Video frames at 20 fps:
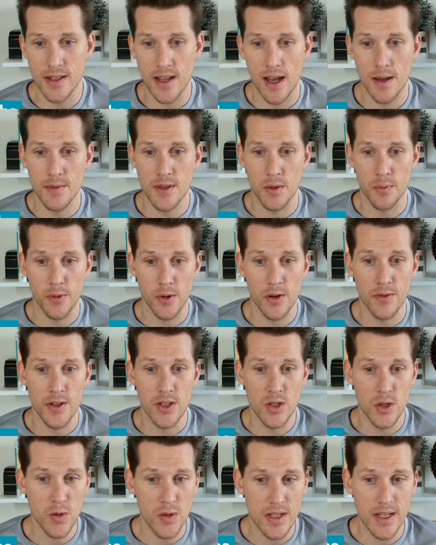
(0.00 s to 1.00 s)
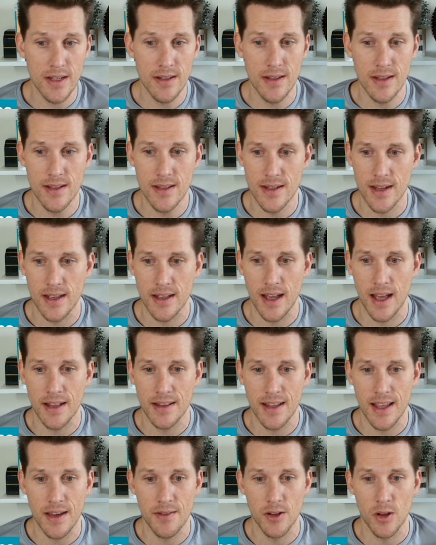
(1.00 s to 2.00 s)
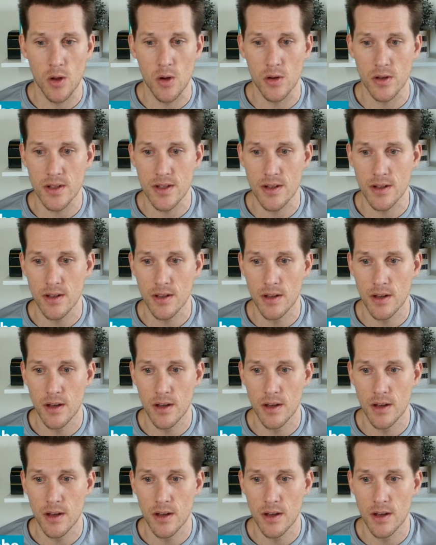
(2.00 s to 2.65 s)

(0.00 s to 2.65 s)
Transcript: times the previous 2 seasons, and David Long's